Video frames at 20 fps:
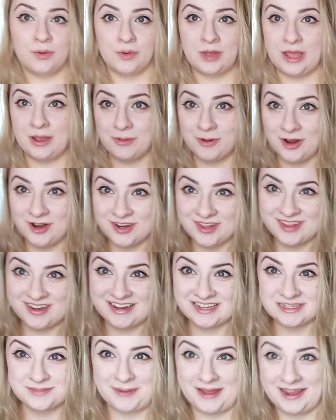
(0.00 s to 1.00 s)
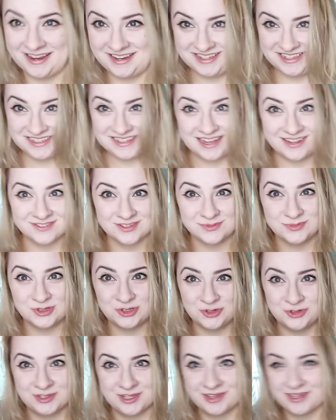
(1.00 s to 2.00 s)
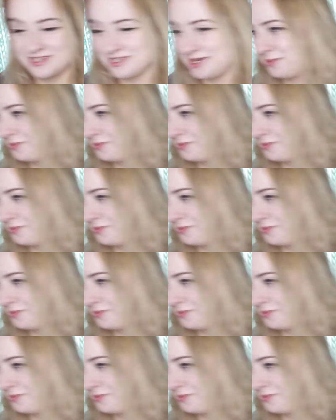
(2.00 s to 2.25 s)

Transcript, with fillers: Okay, we're on to the next bag. It does have some shoes on the